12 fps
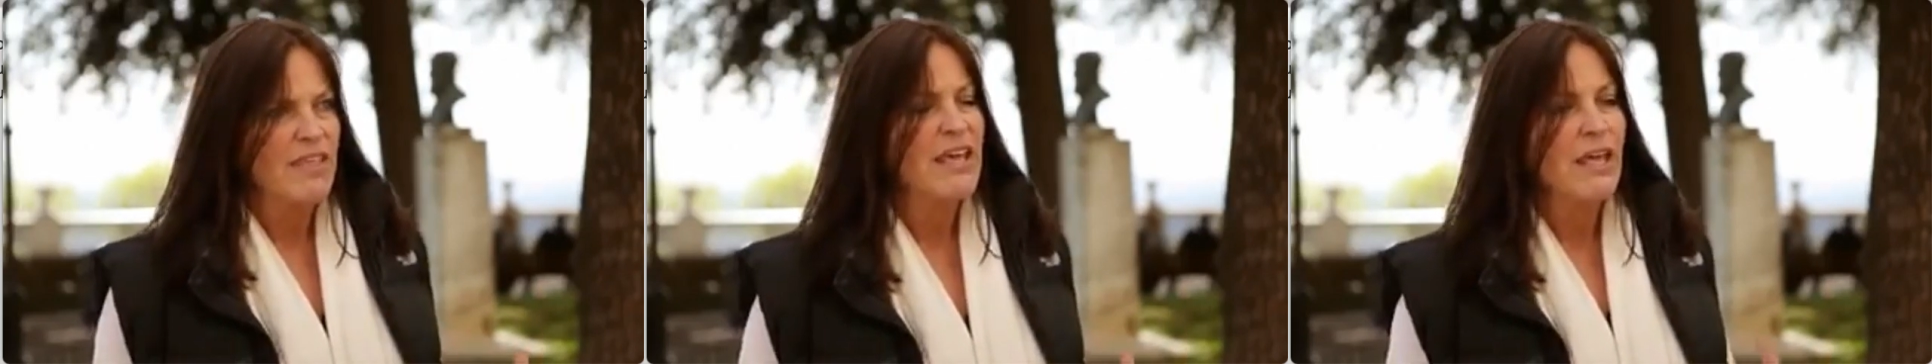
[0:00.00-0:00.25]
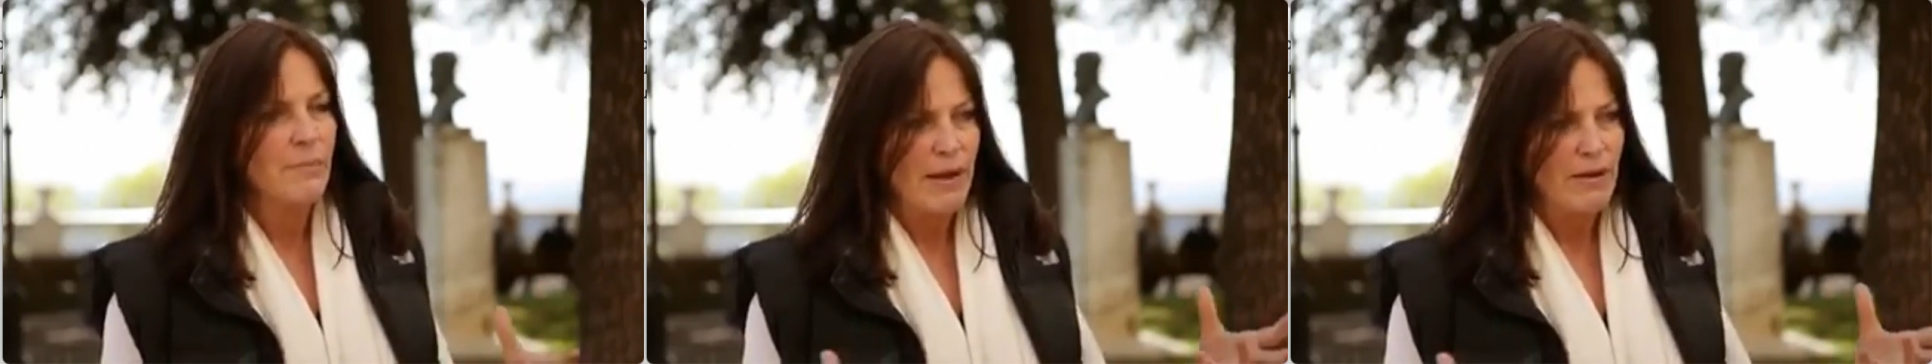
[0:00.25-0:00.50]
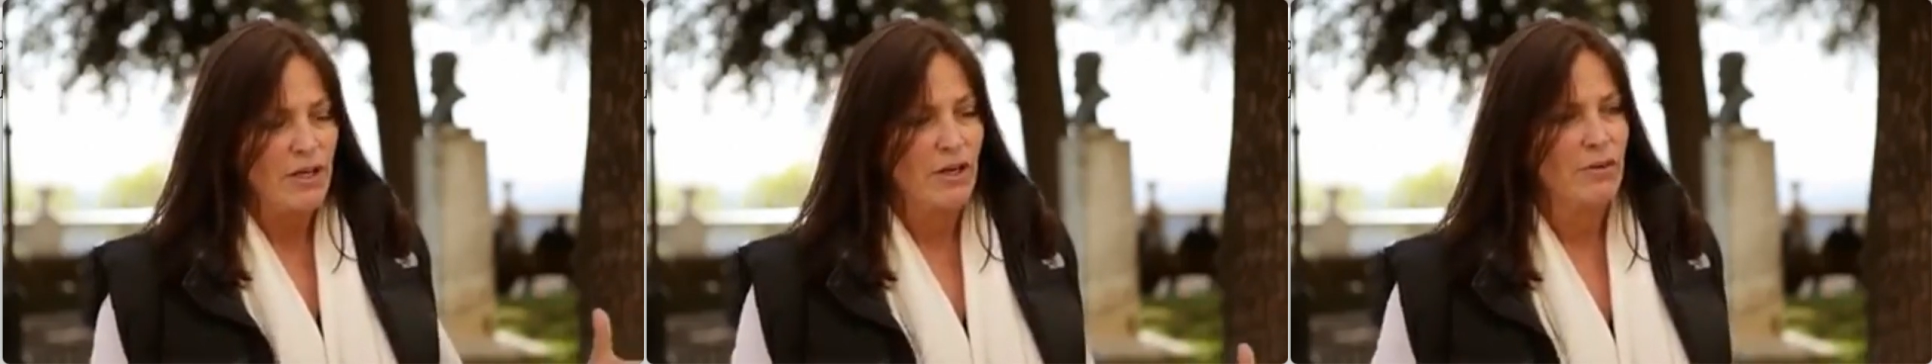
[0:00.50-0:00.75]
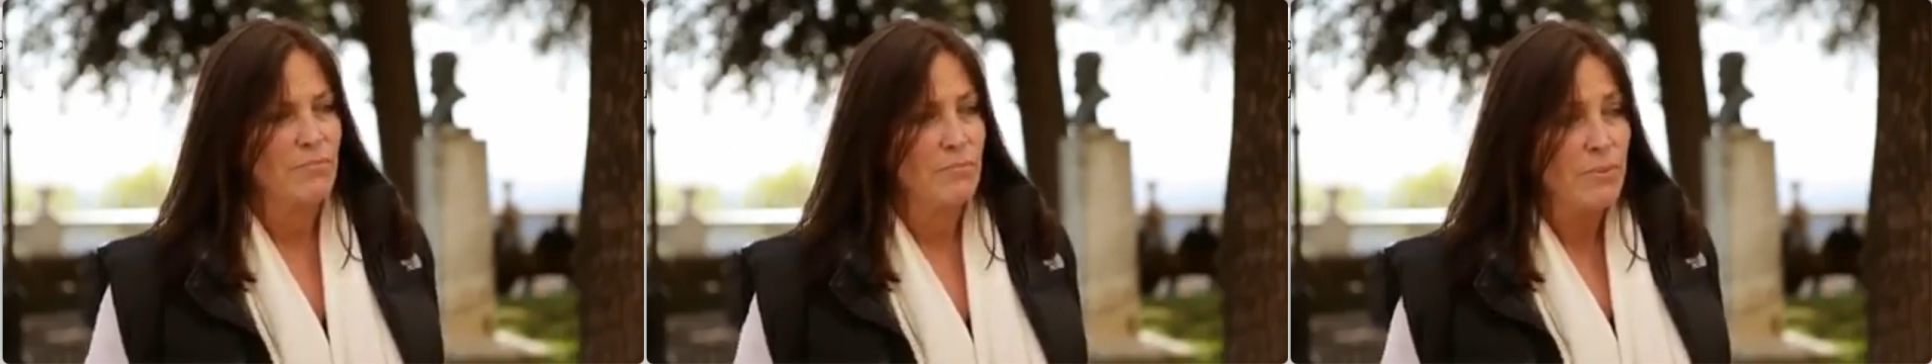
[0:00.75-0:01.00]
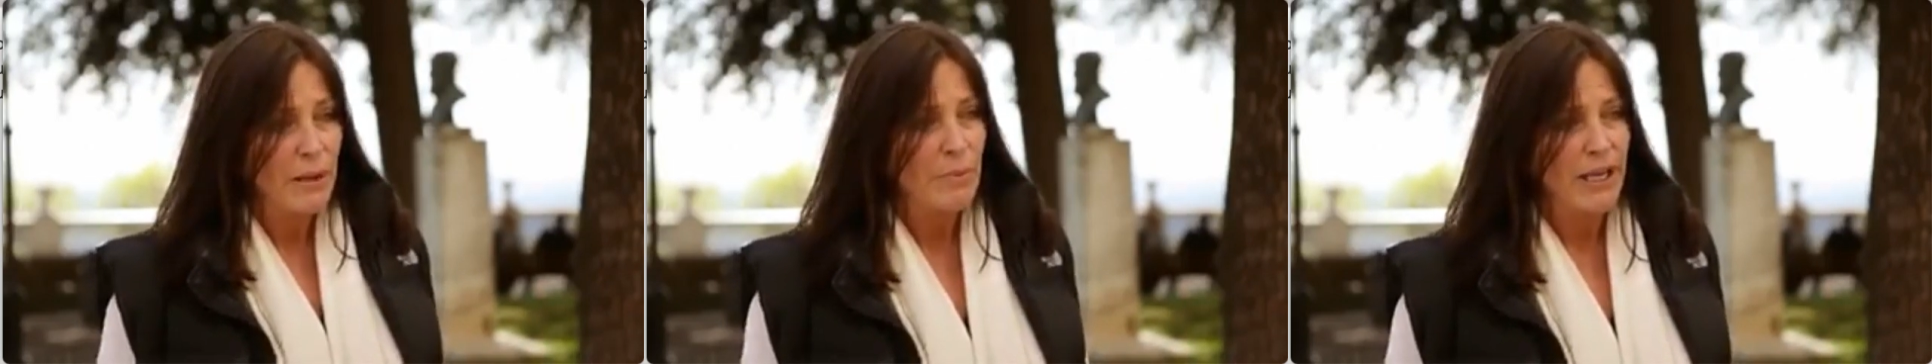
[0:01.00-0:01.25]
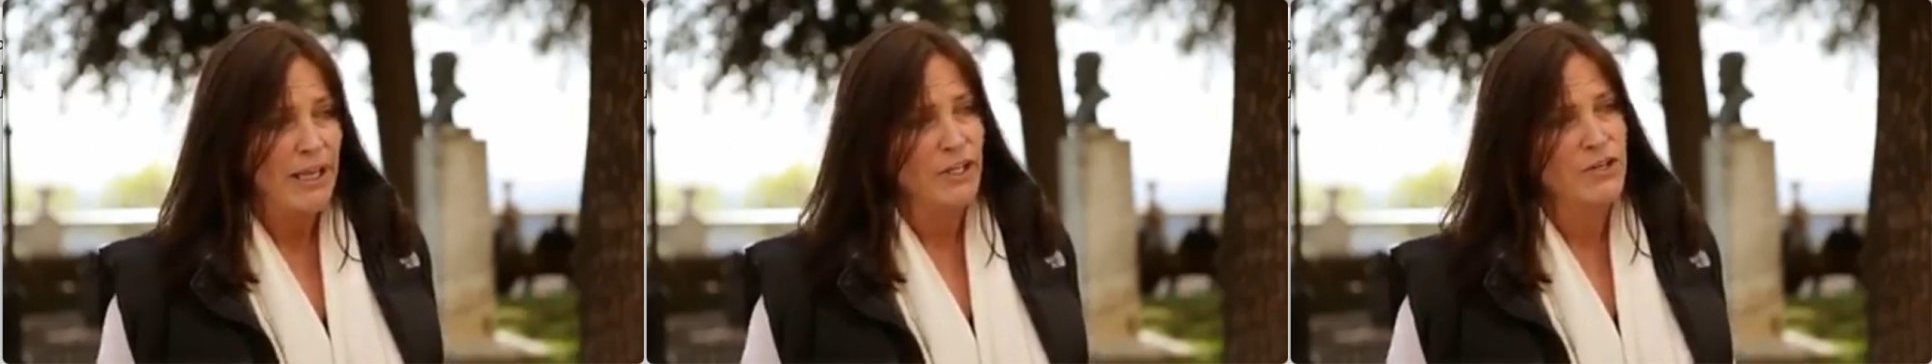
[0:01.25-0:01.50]
thinking about, you know, big
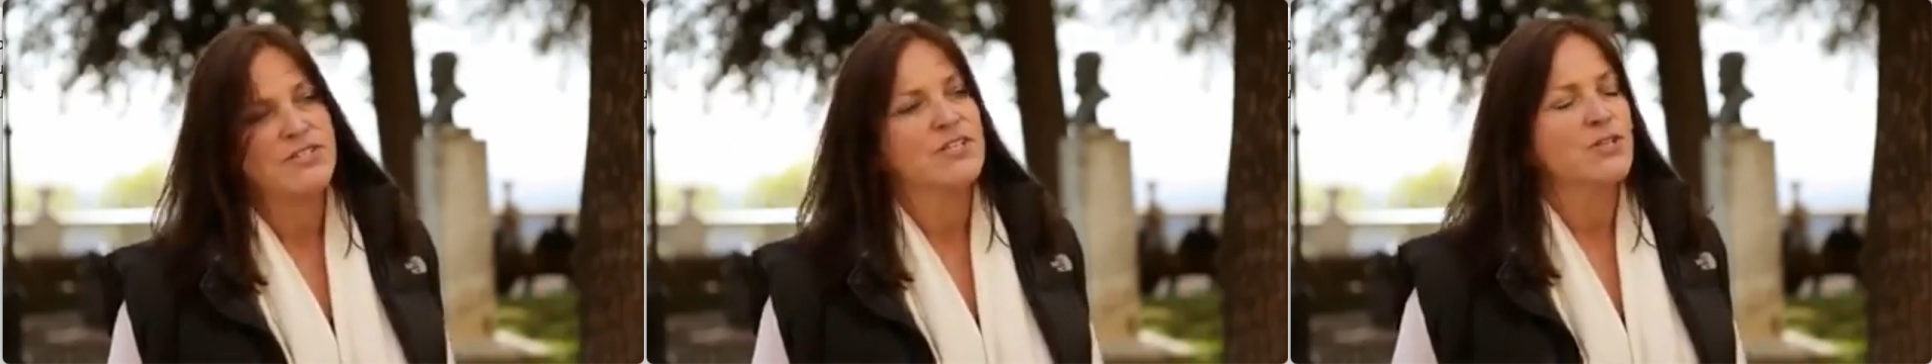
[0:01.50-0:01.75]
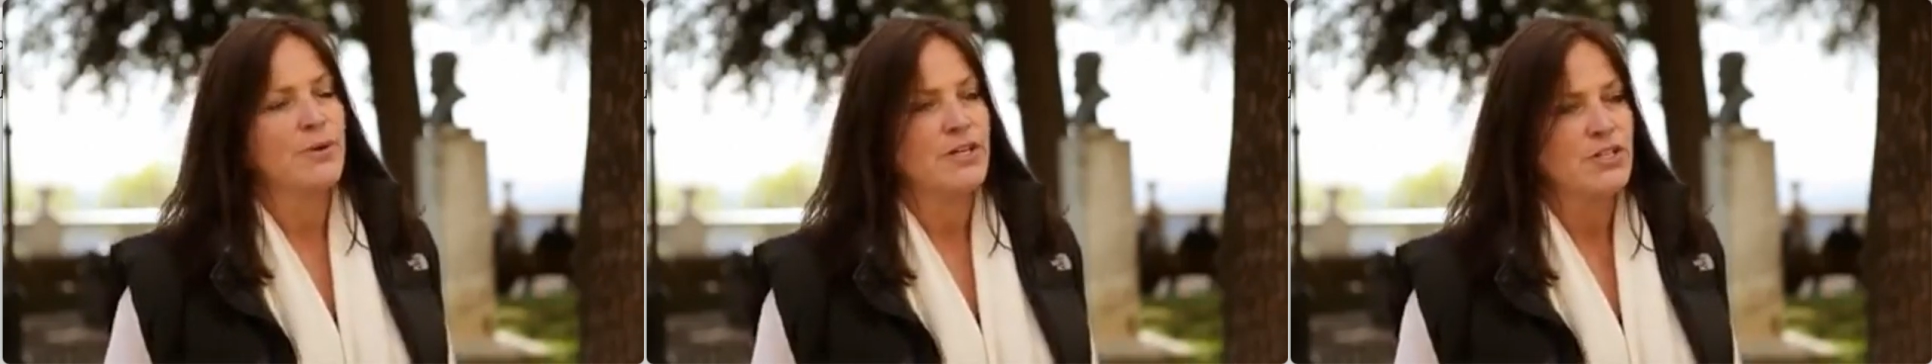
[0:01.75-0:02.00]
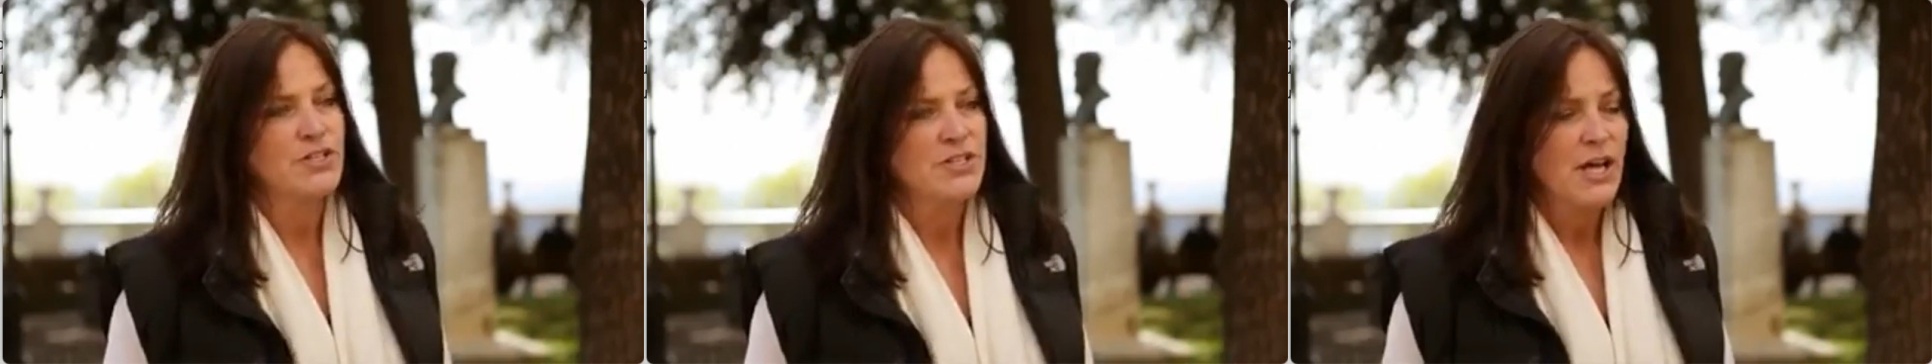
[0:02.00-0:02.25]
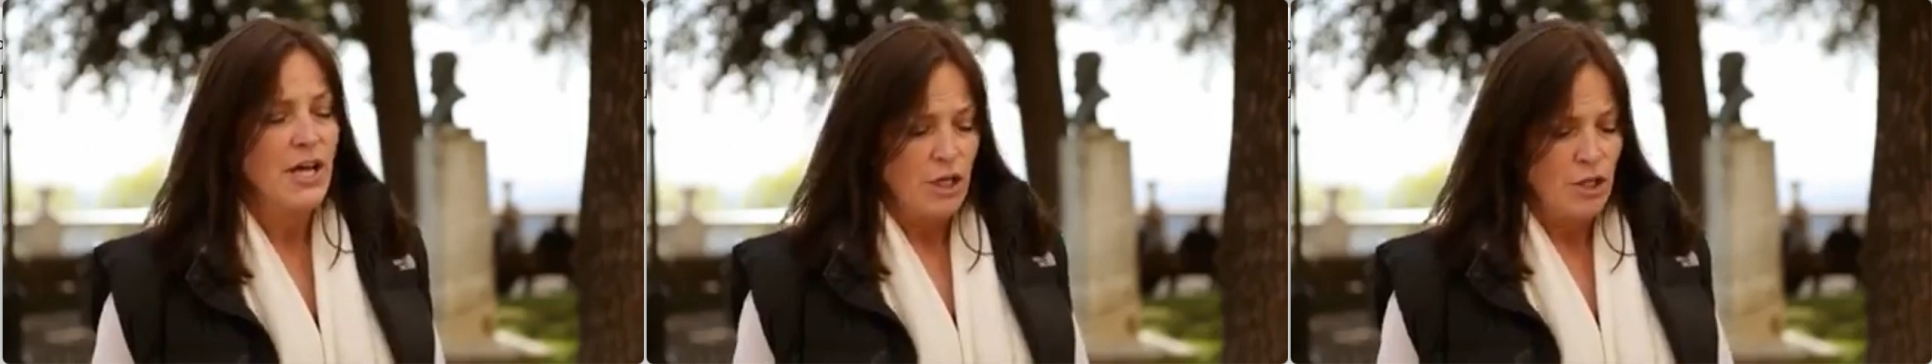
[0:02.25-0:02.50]
breaking news situations,